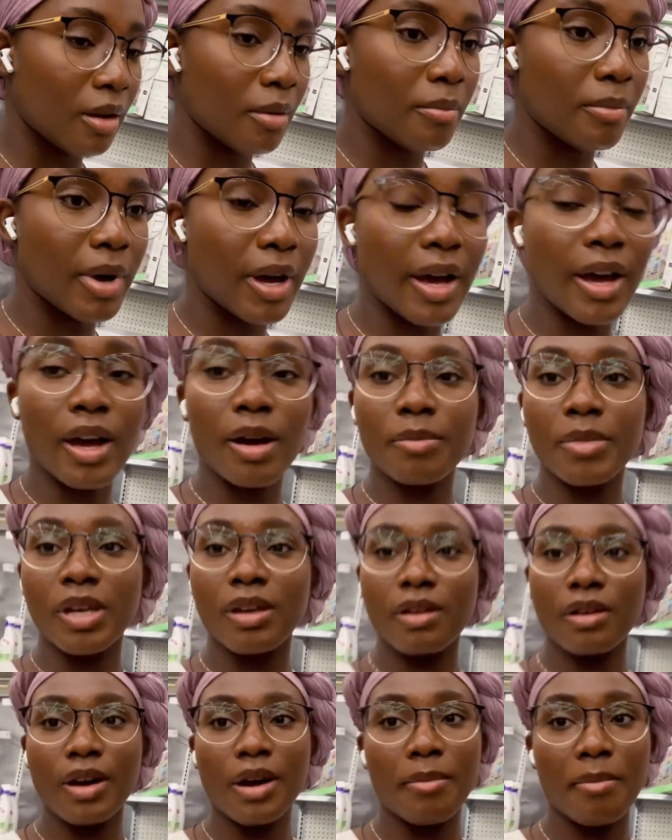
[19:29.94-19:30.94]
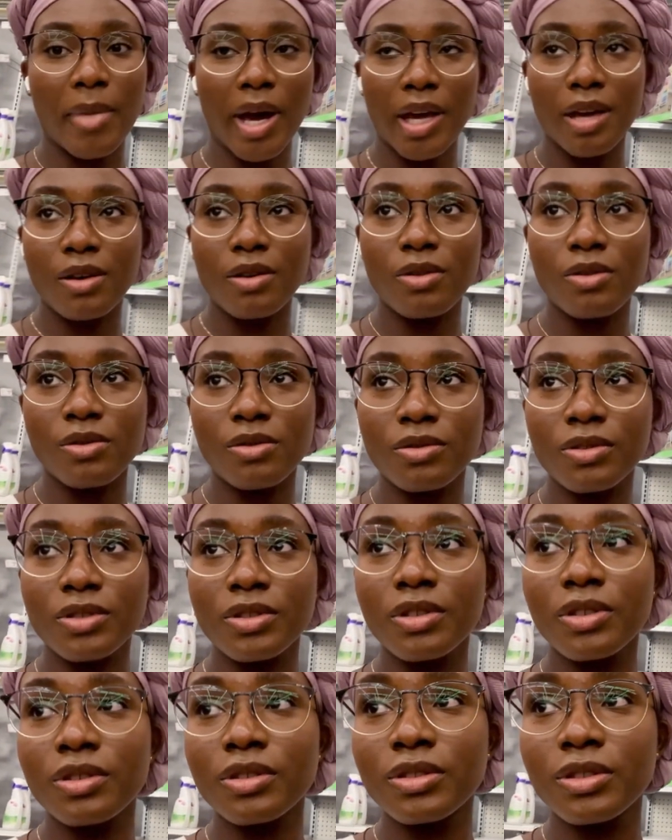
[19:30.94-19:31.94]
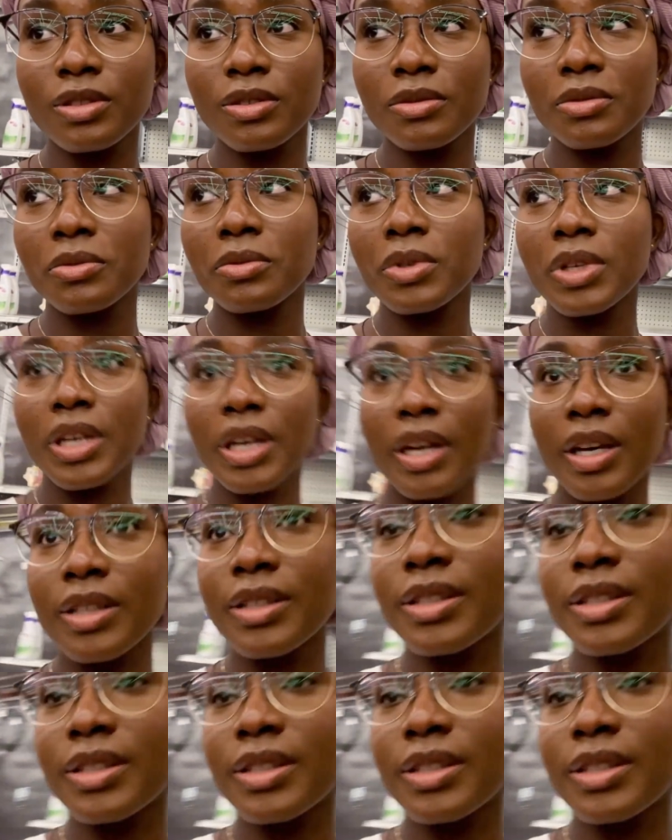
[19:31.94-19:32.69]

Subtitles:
But I'm here at Michael's to get